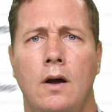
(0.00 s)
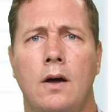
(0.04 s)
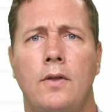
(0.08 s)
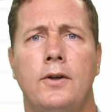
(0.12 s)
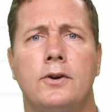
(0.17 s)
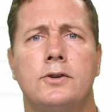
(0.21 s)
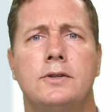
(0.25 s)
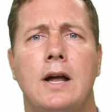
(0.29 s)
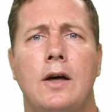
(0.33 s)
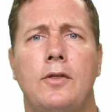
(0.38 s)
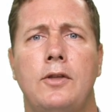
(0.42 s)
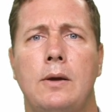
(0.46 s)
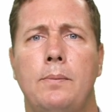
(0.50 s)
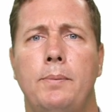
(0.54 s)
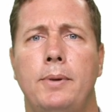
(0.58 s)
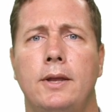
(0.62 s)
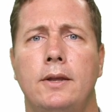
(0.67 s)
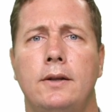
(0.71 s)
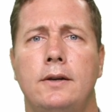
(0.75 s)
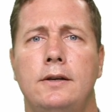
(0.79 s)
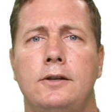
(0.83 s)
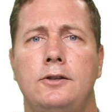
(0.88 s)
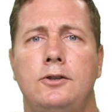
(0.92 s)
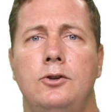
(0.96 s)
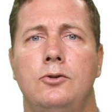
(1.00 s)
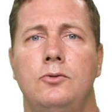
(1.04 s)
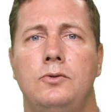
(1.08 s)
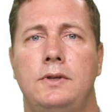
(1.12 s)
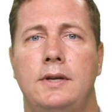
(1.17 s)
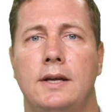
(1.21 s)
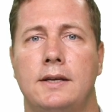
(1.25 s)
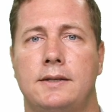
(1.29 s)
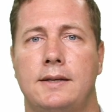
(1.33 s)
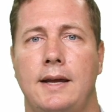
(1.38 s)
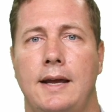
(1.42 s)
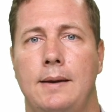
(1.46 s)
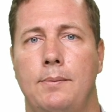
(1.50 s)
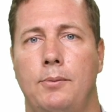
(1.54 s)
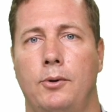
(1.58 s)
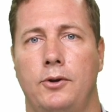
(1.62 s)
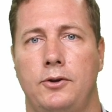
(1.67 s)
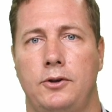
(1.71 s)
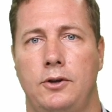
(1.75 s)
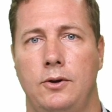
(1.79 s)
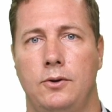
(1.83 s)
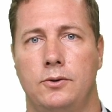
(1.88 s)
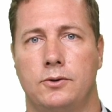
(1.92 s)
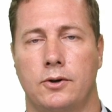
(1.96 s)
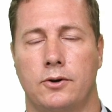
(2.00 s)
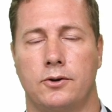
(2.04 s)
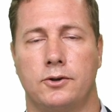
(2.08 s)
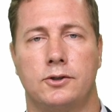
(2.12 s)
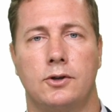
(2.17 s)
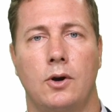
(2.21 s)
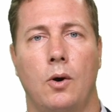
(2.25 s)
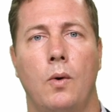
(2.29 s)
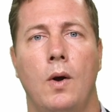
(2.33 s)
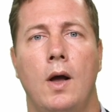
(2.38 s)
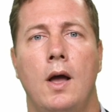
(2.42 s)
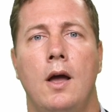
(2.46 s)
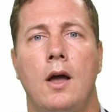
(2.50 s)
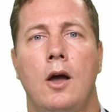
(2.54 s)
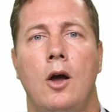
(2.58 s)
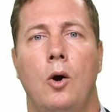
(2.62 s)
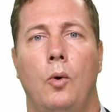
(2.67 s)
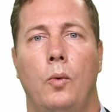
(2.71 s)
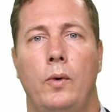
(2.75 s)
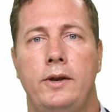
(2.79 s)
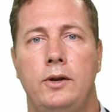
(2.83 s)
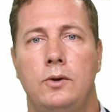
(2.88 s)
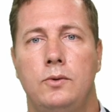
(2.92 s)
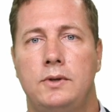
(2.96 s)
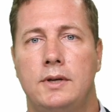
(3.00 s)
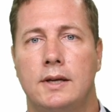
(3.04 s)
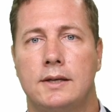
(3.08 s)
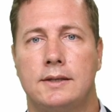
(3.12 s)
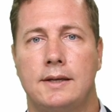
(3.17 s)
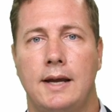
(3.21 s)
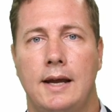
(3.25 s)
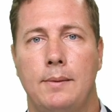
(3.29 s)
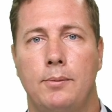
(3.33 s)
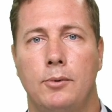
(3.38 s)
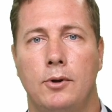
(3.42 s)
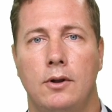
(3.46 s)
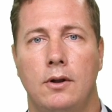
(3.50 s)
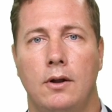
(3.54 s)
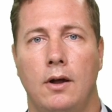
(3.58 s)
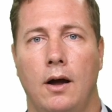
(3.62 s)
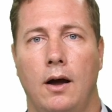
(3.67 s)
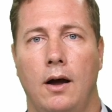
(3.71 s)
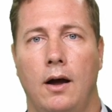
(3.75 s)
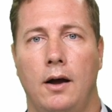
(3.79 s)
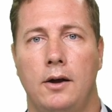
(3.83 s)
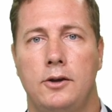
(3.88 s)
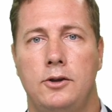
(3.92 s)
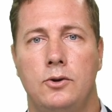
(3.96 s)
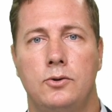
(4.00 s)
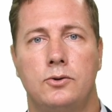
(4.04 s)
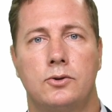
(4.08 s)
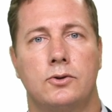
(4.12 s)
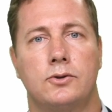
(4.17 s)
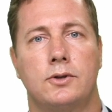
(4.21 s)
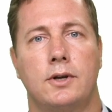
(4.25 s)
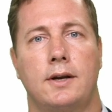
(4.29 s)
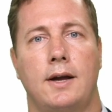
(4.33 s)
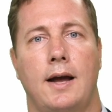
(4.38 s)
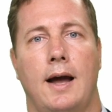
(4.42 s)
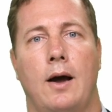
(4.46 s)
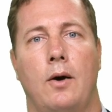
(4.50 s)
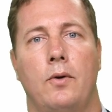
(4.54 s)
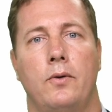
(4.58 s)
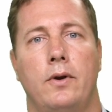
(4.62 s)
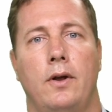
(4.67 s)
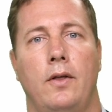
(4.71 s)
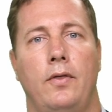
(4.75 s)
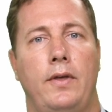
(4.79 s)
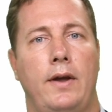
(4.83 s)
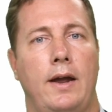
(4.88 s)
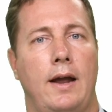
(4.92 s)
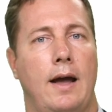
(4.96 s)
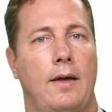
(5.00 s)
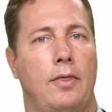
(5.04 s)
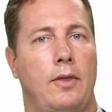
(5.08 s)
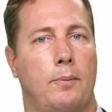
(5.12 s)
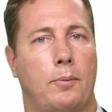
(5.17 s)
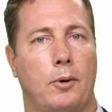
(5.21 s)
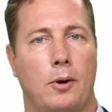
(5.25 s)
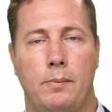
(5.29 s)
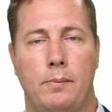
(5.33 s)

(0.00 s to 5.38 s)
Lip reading: There's now the ability to disable users. So when you disable a user's account, the